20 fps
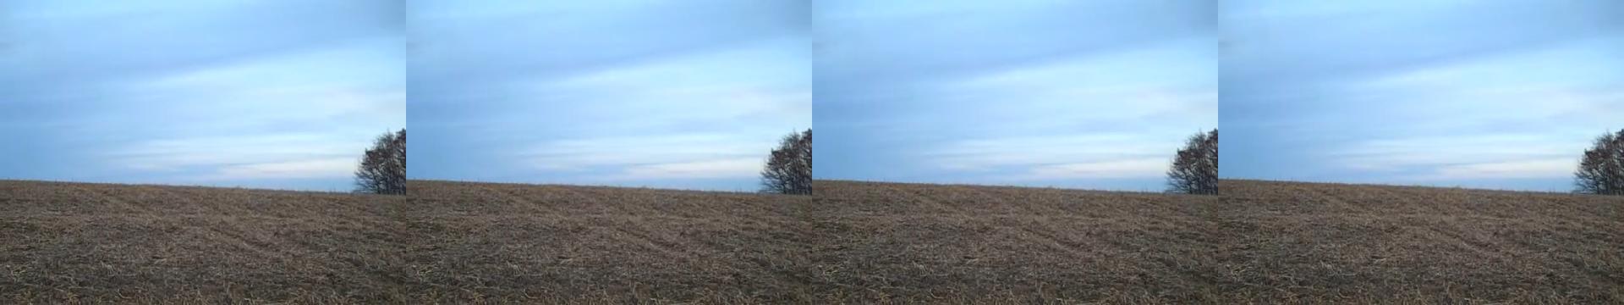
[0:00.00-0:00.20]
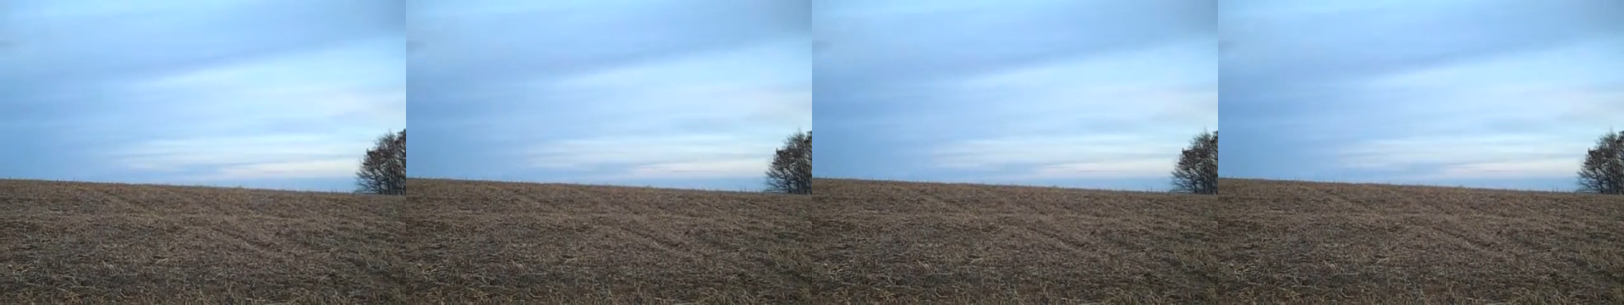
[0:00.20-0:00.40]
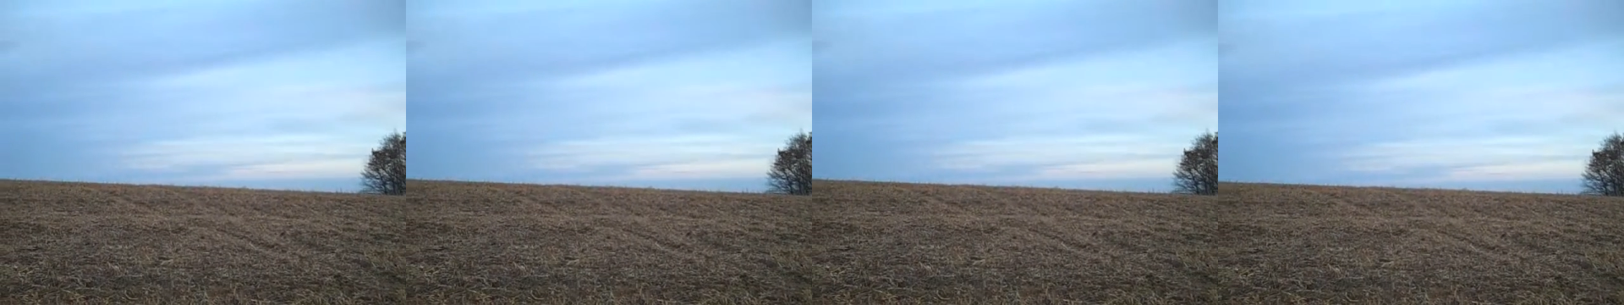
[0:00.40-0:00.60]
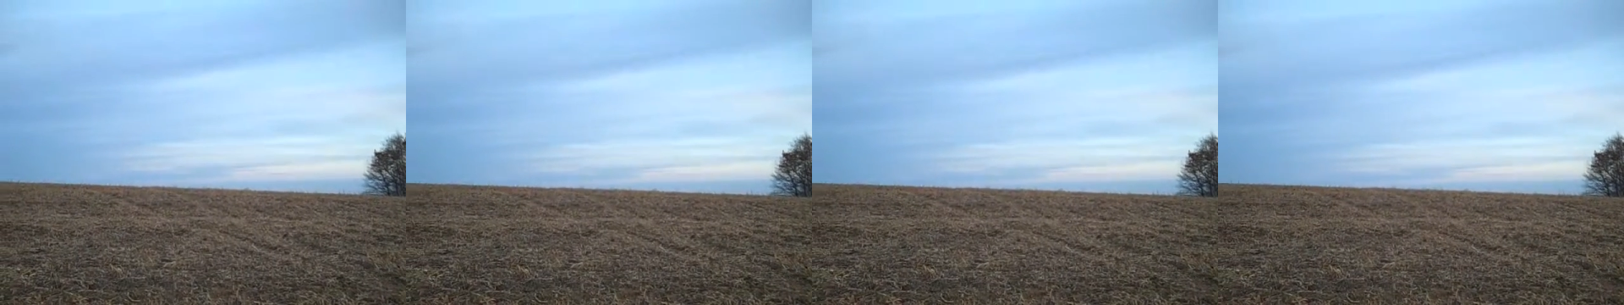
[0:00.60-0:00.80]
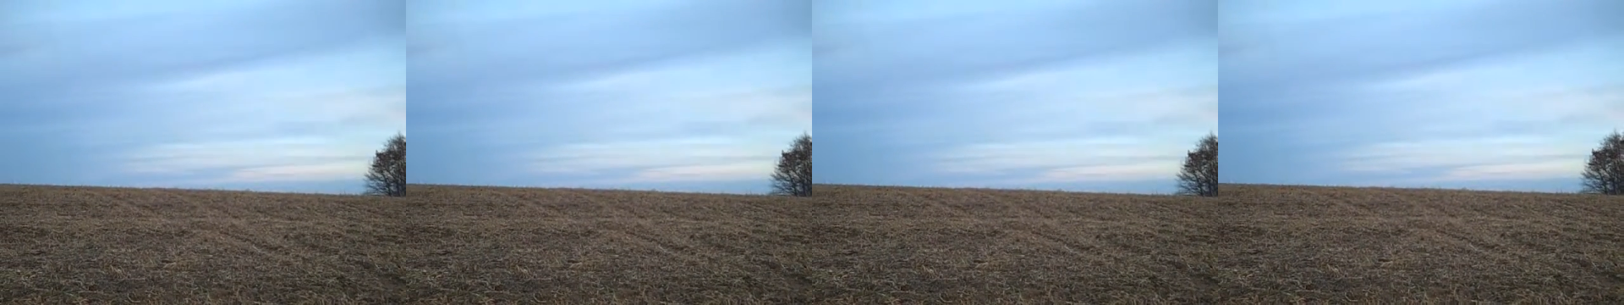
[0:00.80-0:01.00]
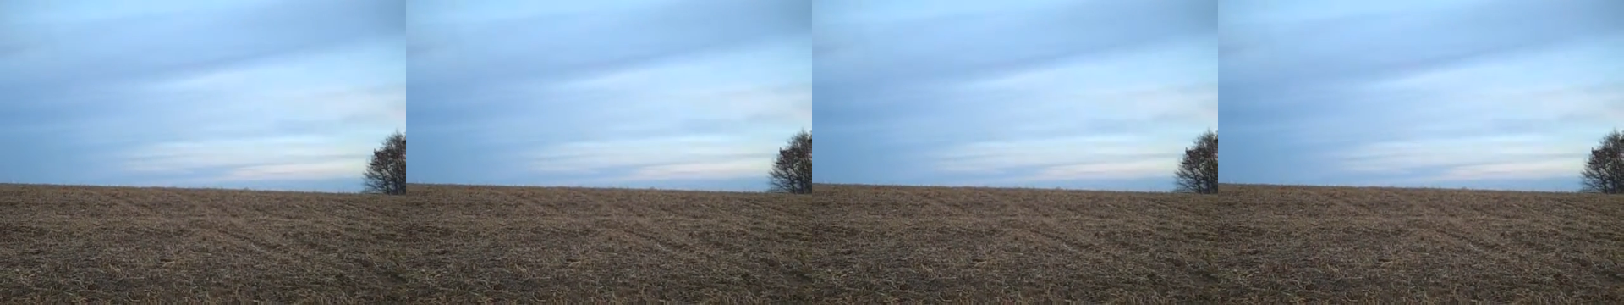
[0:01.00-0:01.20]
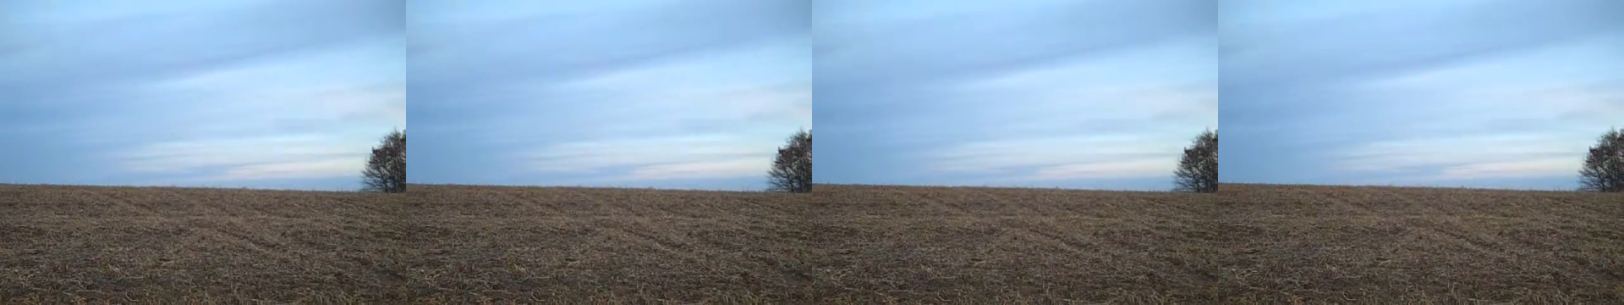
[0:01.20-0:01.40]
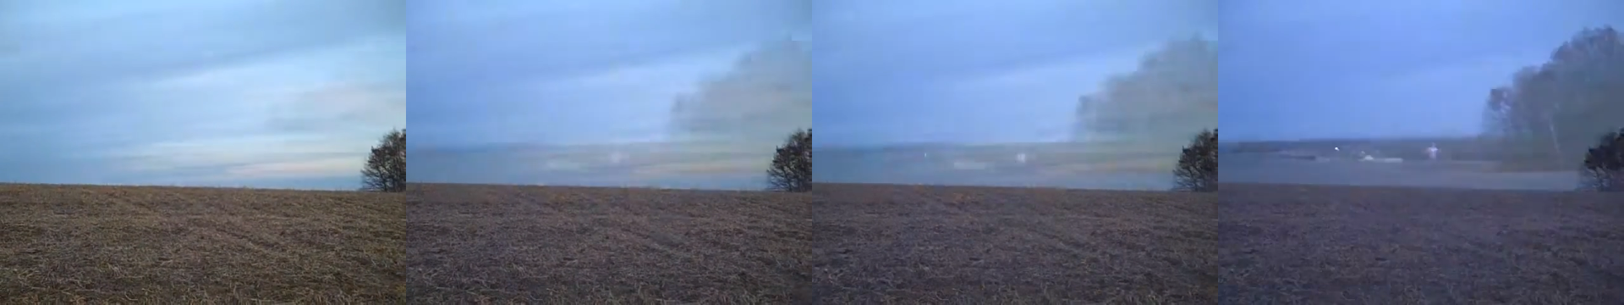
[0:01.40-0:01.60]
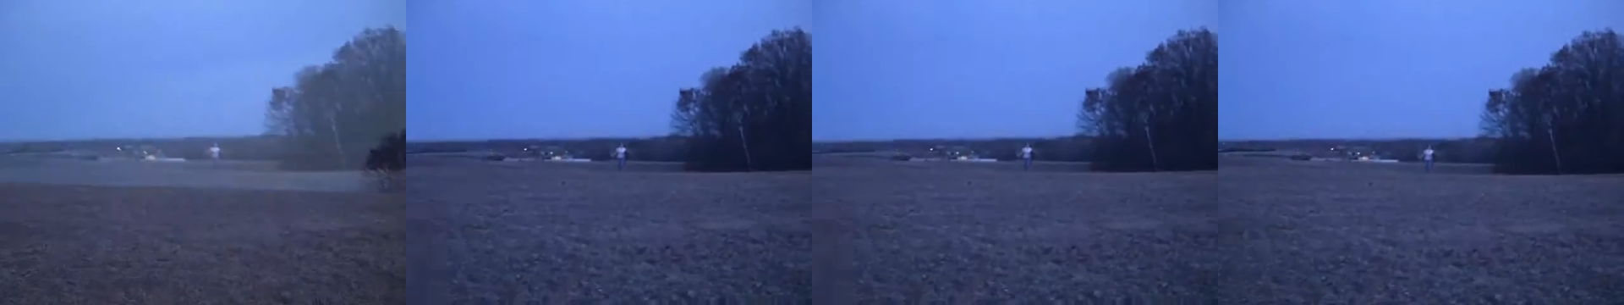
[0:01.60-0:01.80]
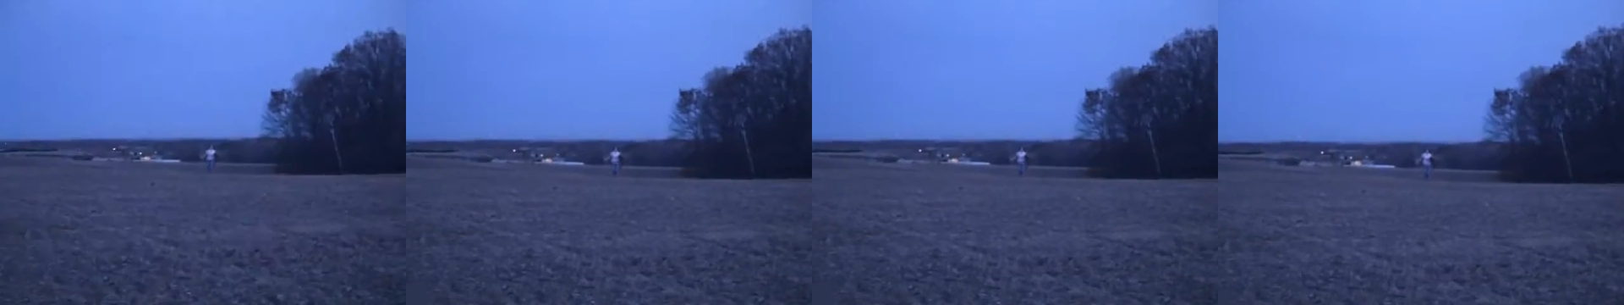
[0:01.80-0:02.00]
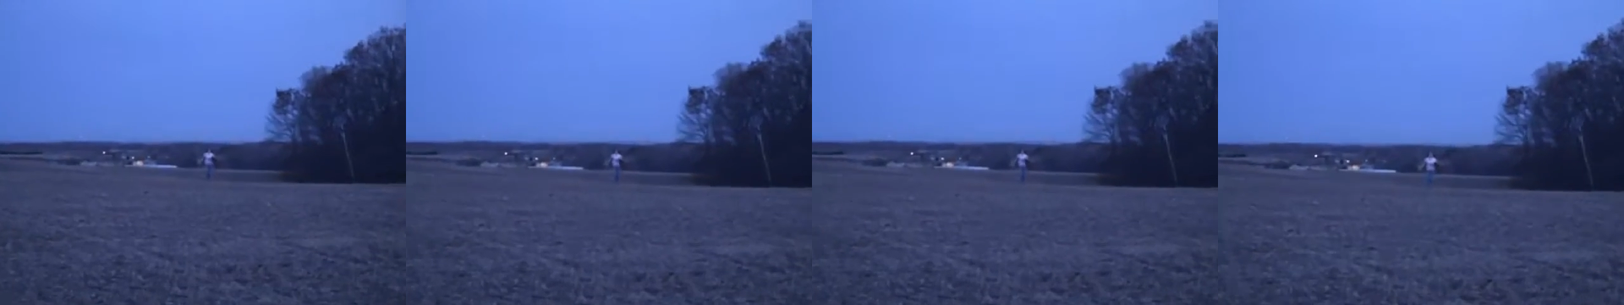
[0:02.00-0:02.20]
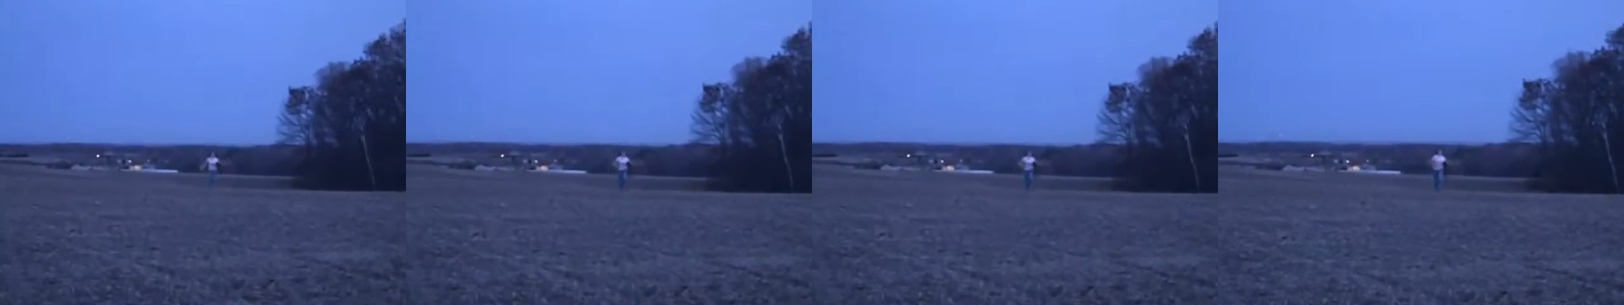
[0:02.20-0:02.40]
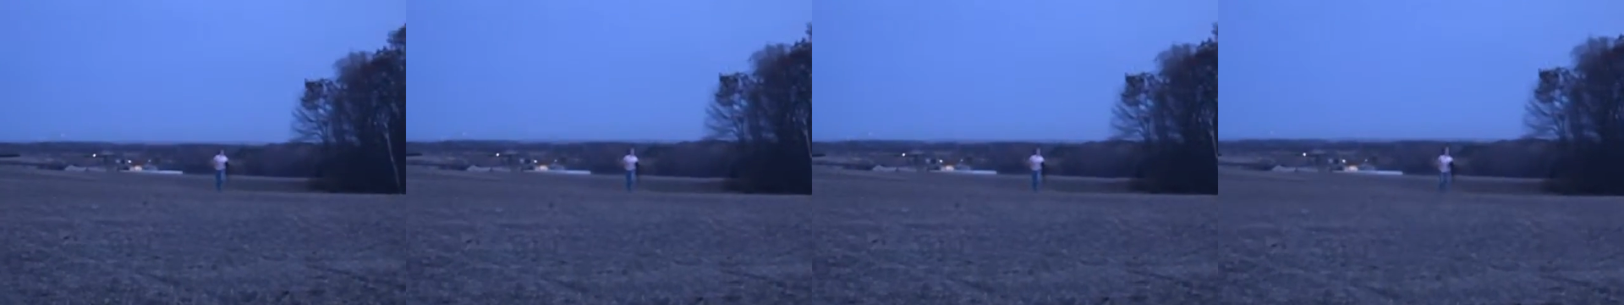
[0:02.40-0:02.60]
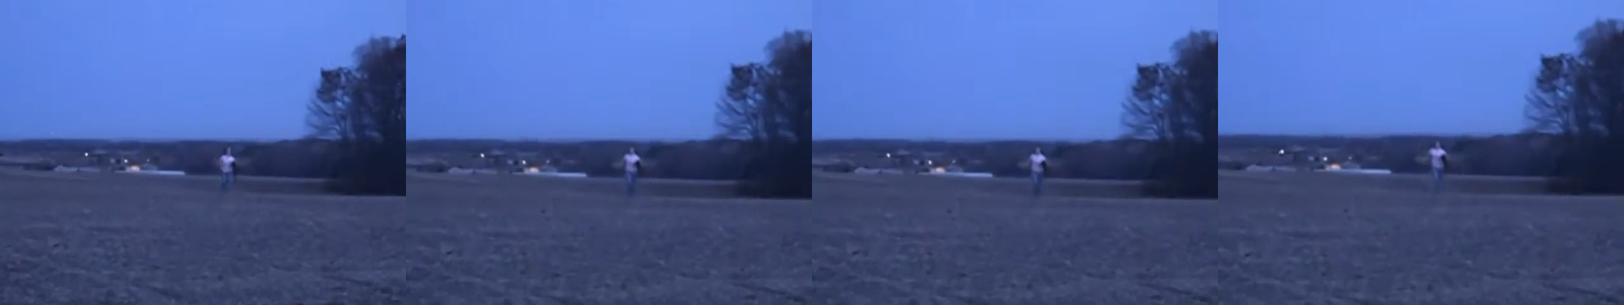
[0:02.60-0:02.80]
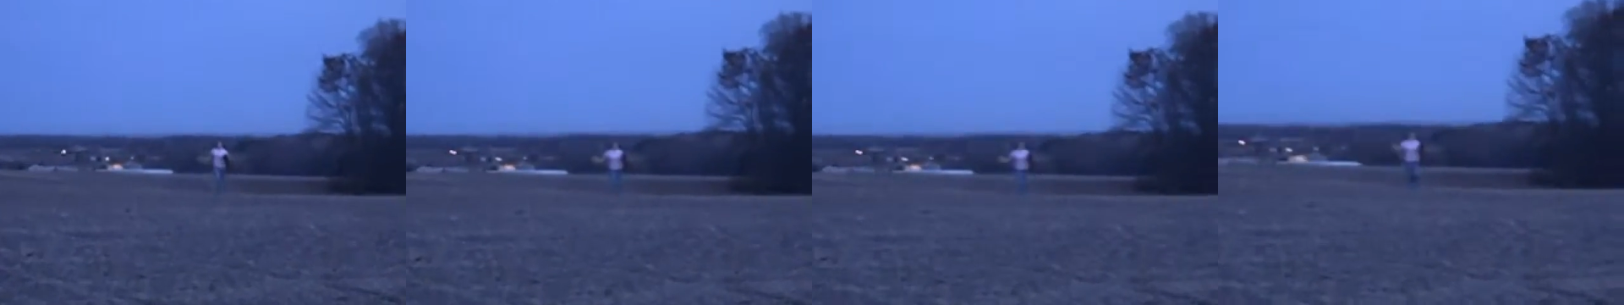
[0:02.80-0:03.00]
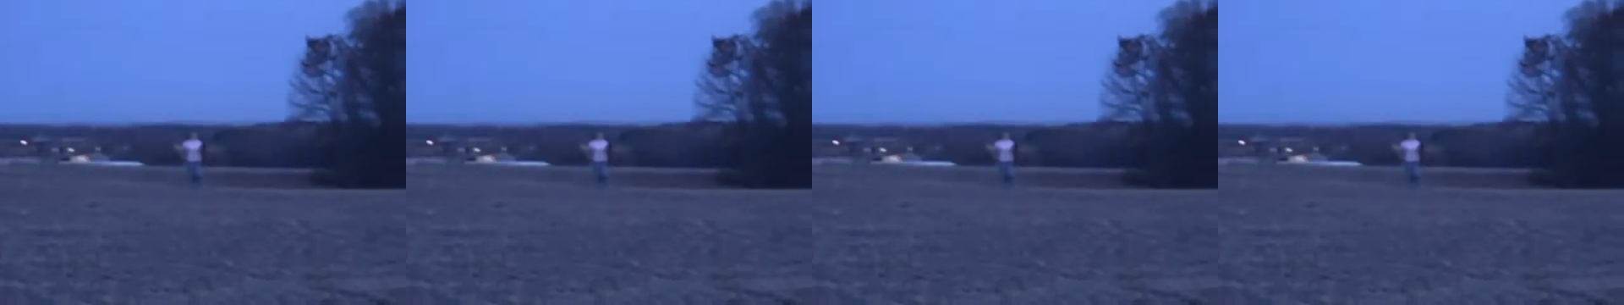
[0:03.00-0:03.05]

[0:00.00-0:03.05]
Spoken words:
(no speaker visible)